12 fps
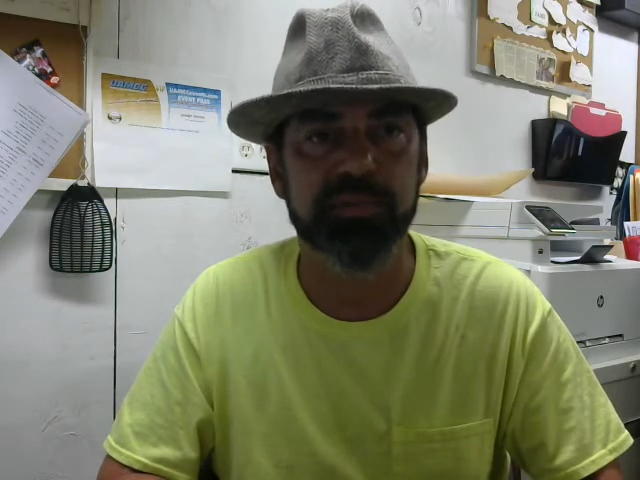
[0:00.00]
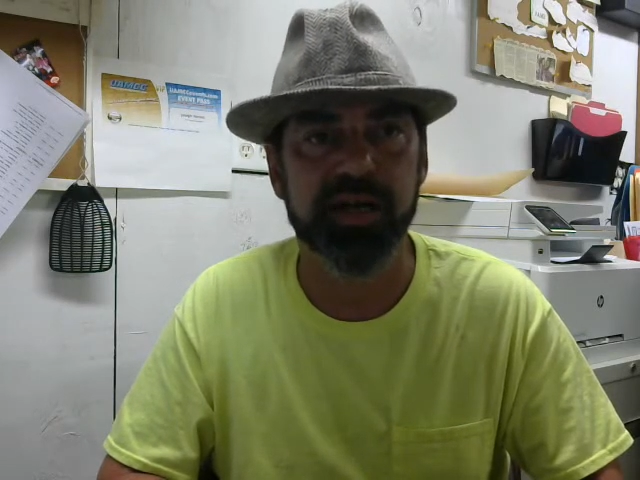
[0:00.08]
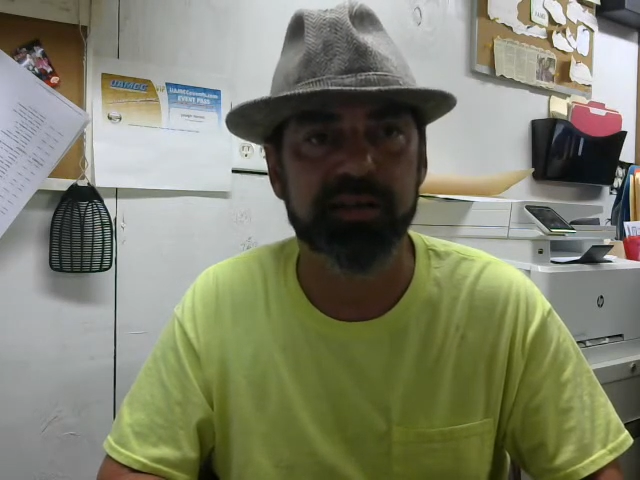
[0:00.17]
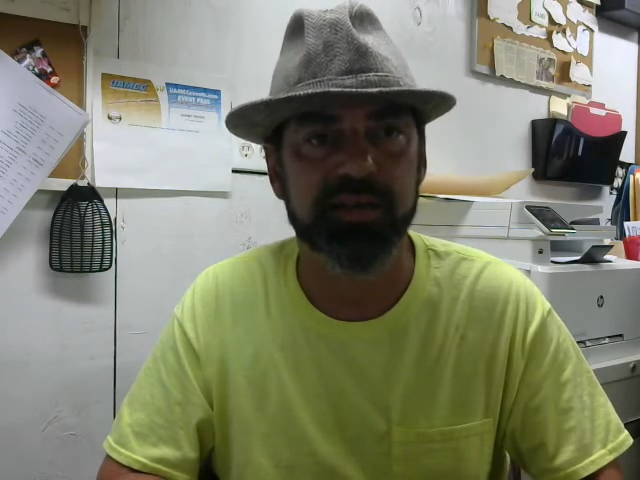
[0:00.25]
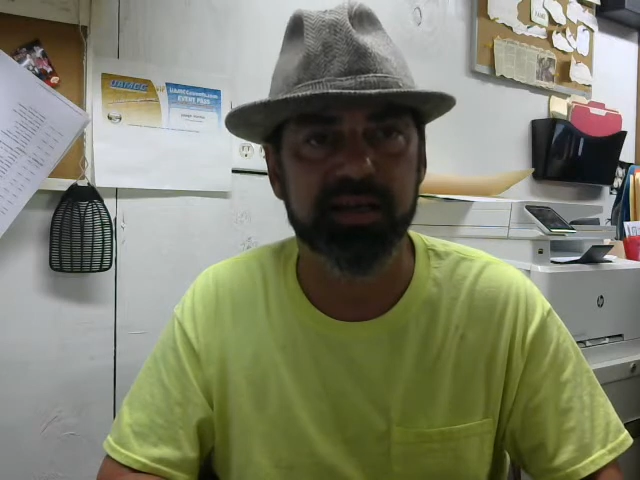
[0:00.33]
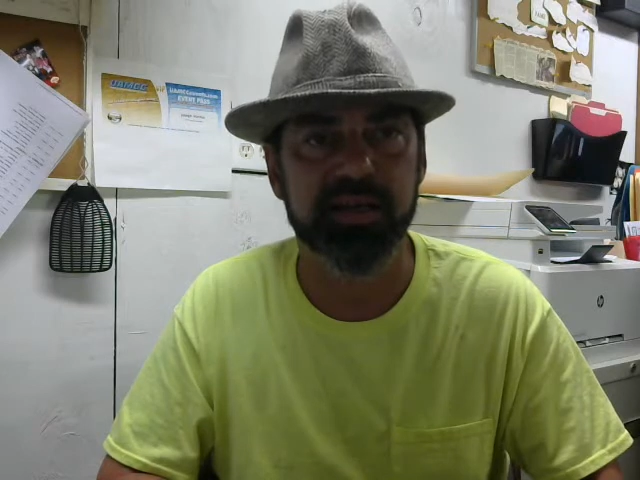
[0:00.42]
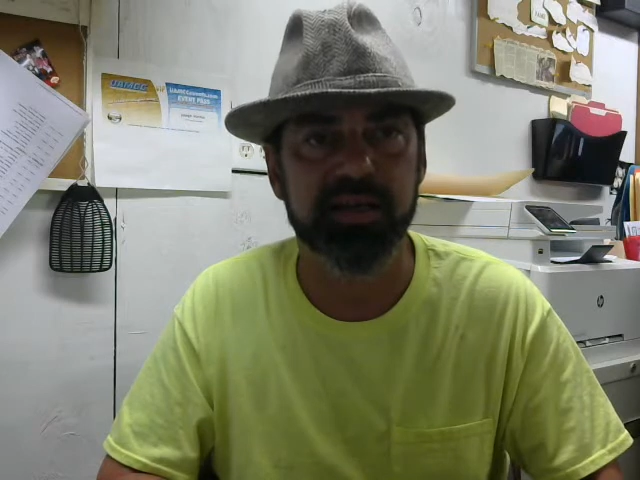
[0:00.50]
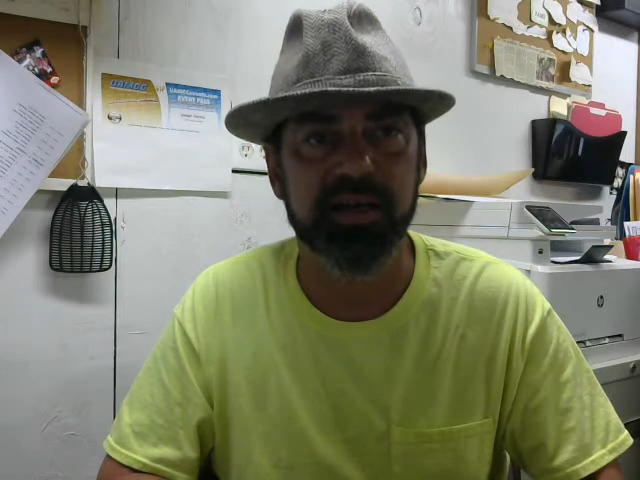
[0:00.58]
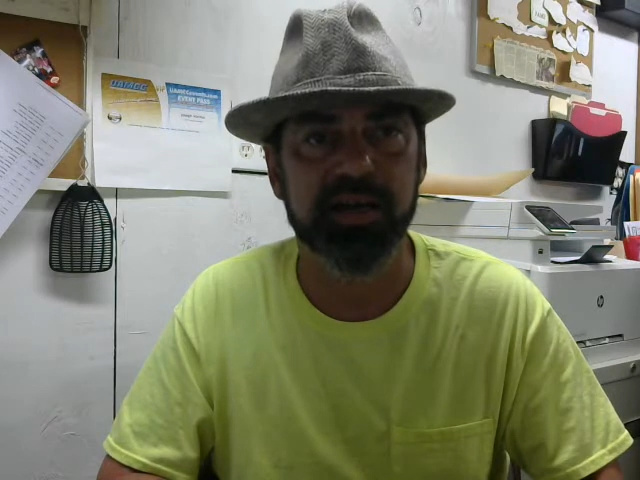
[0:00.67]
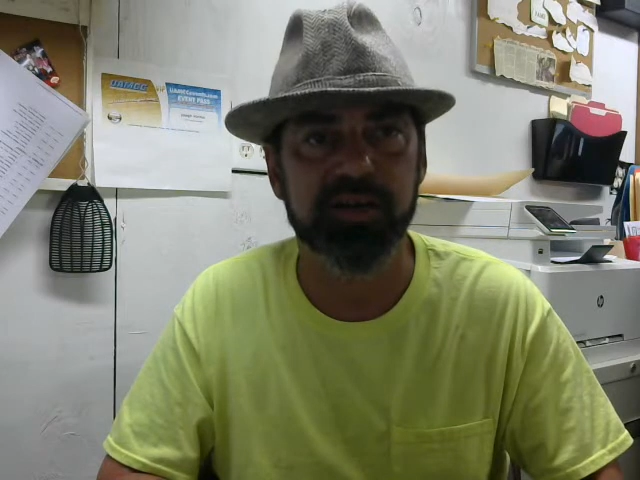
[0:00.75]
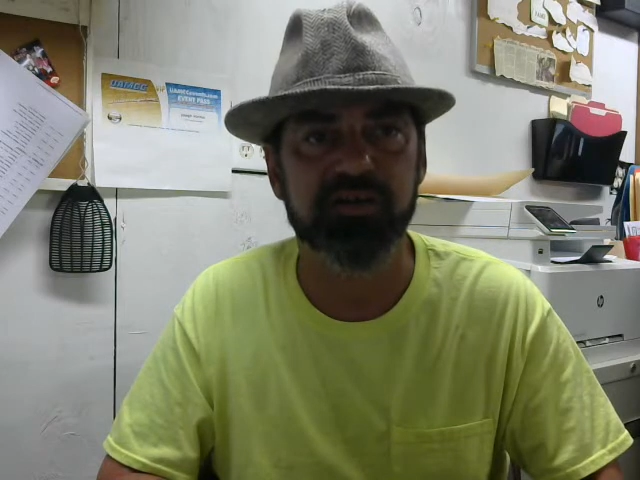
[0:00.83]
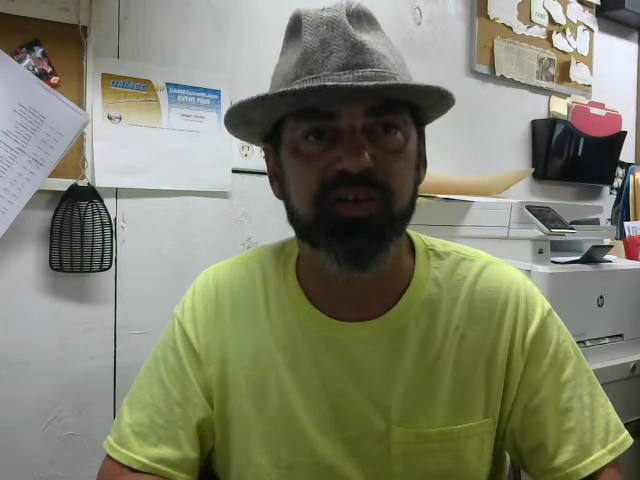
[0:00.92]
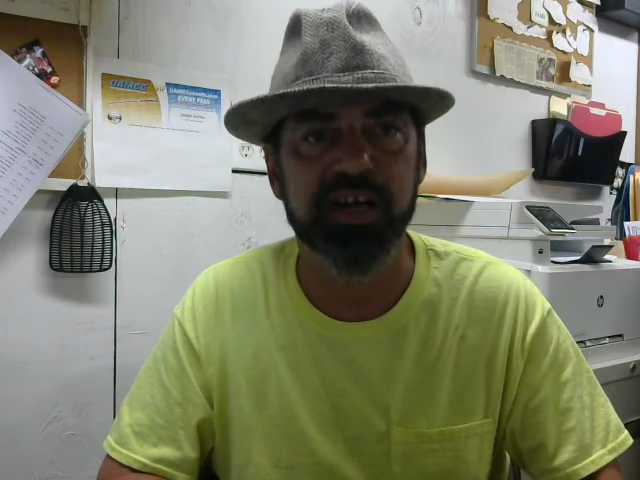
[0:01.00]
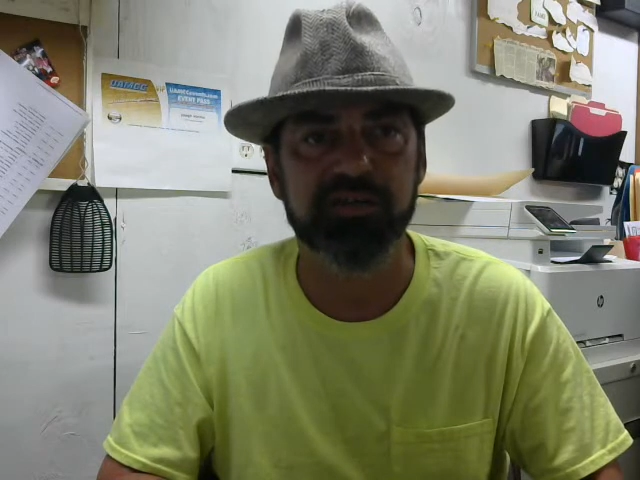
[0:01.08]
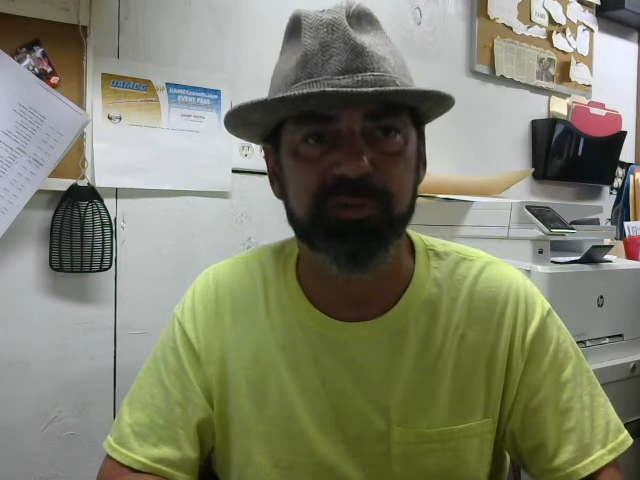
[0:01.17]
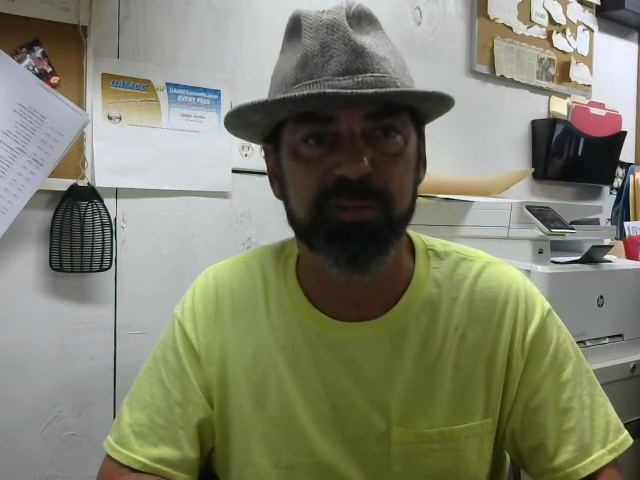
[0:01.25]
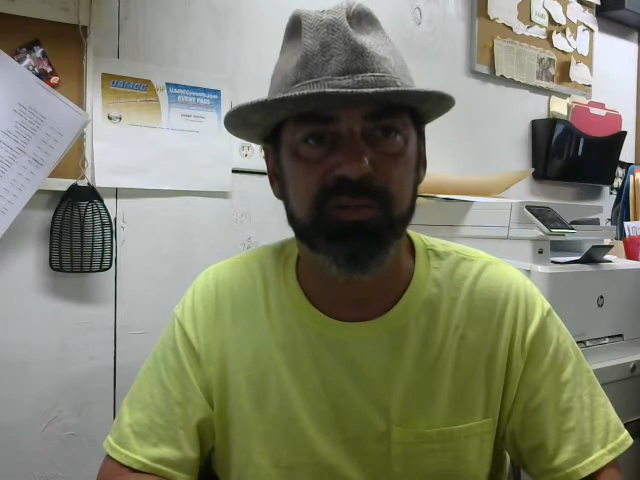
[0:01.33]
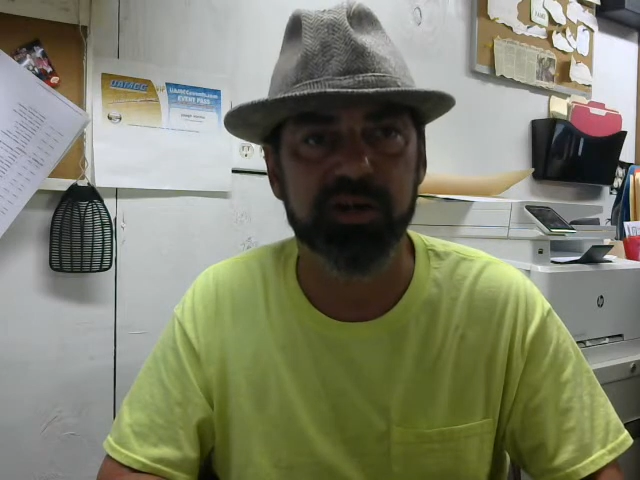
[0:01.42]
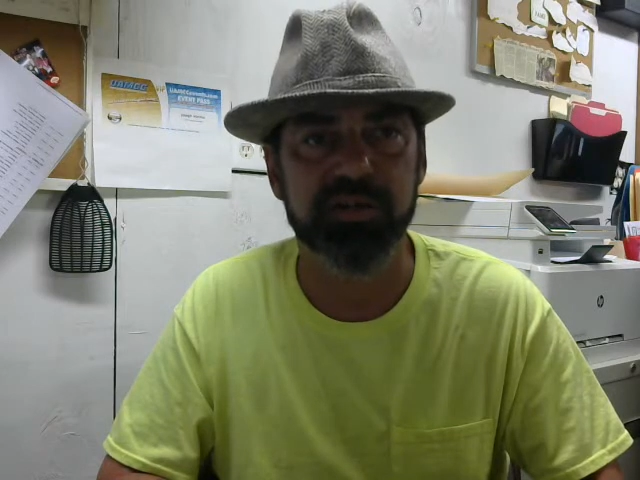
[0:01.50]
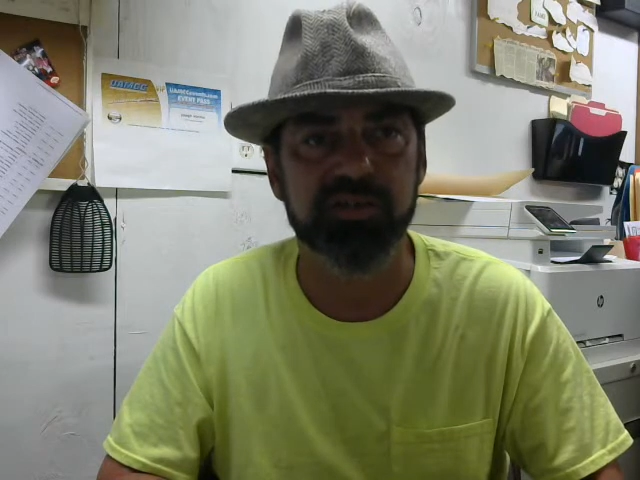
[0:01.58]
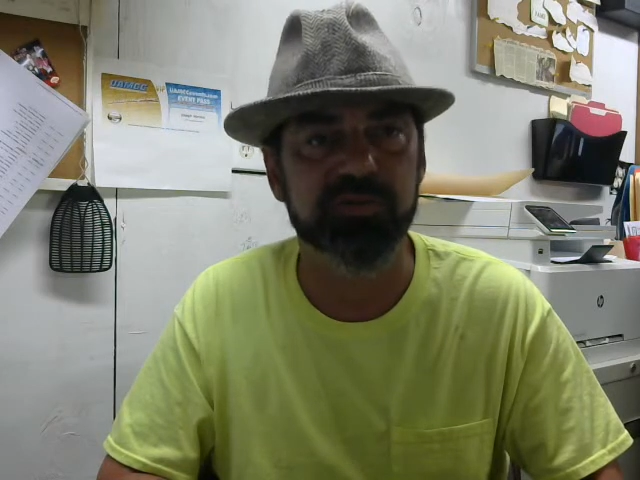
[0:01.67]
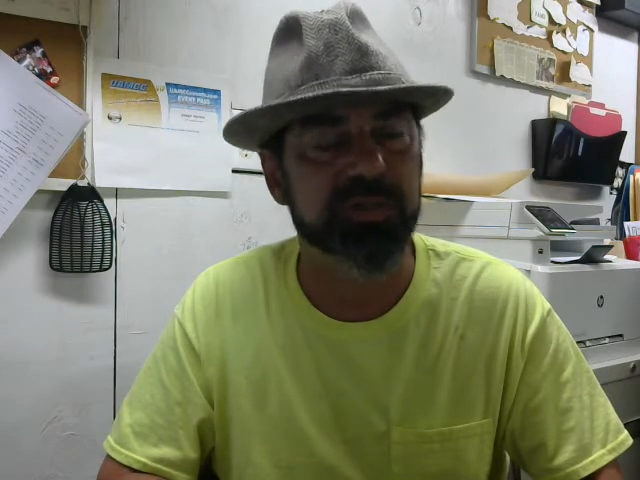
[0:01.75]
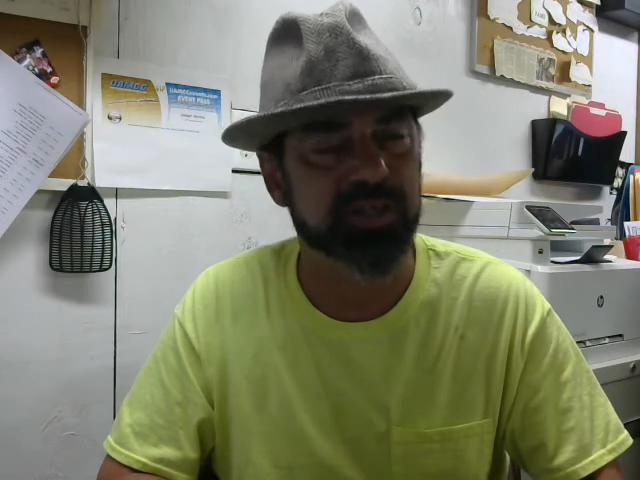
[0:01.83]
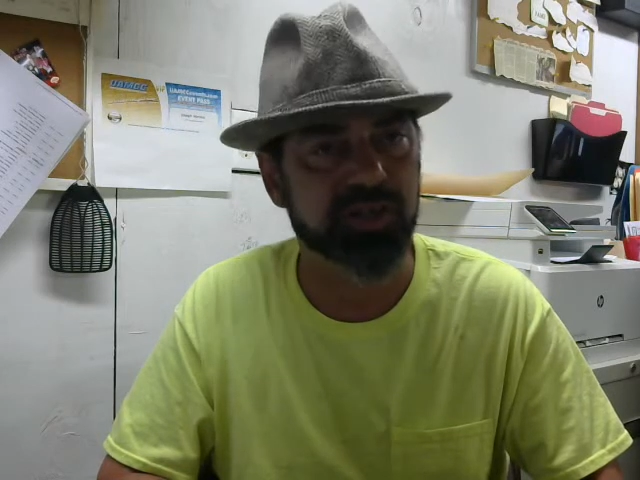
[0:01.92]
not thinking that I could raise my
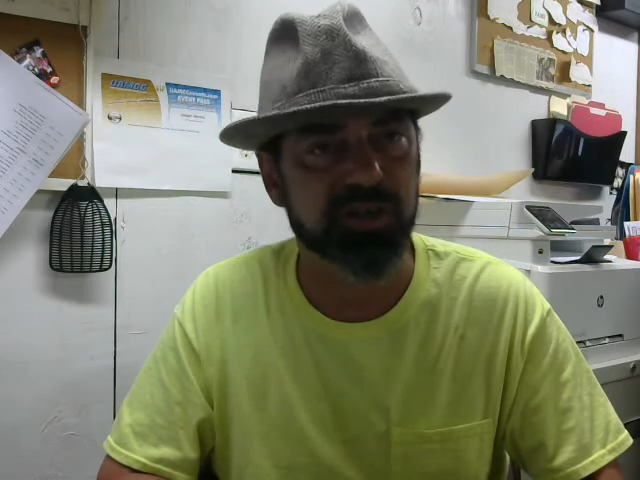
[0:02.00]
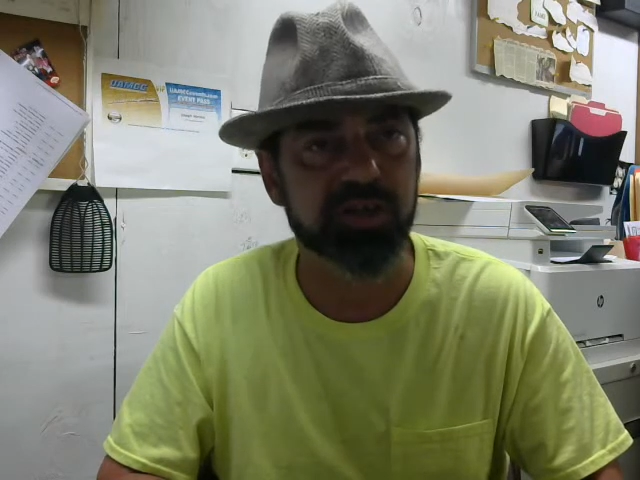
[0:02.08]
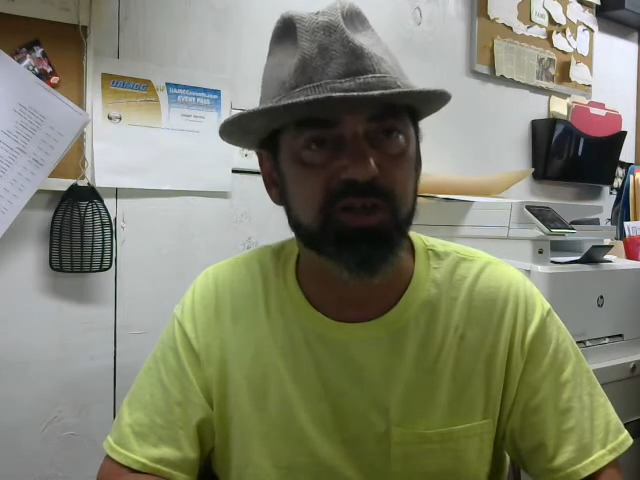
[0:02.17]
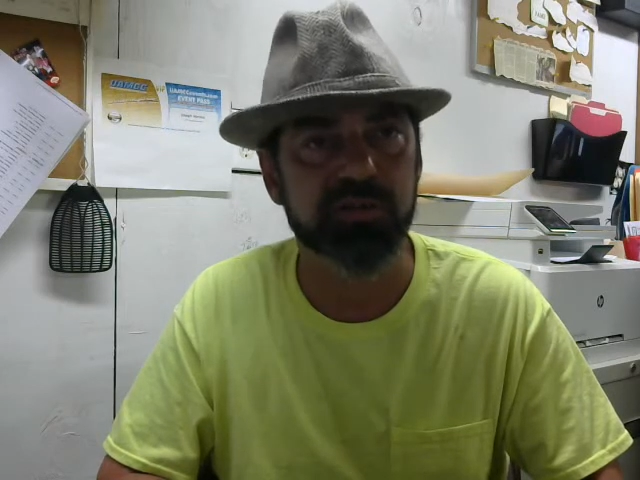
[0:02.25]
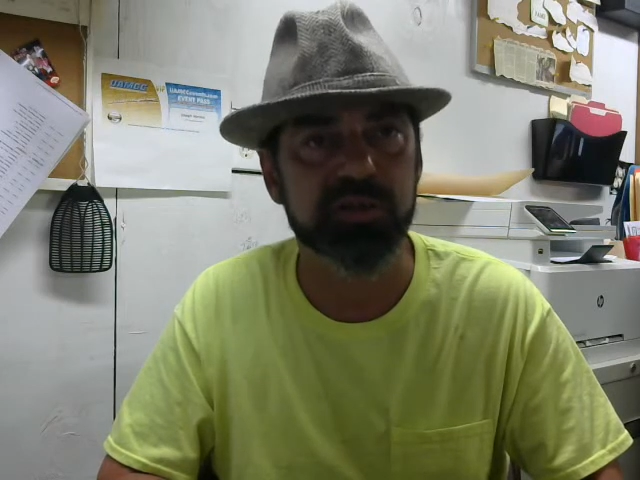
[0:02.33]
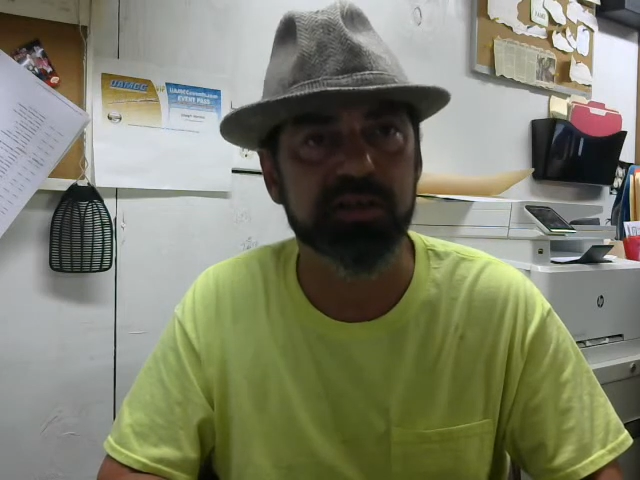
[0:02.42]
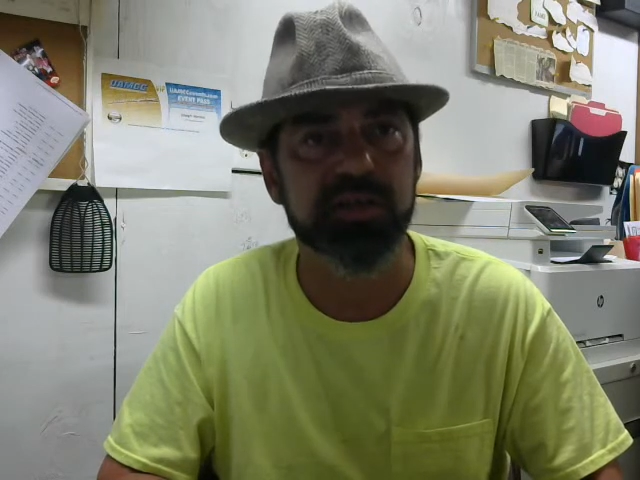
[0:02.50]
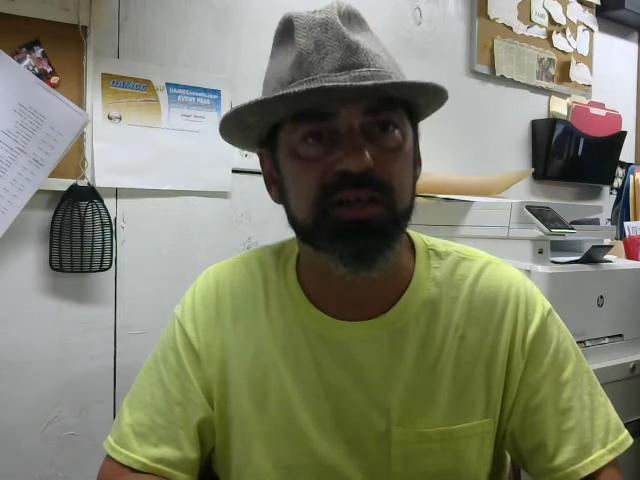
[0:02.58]
prices, but you can do it.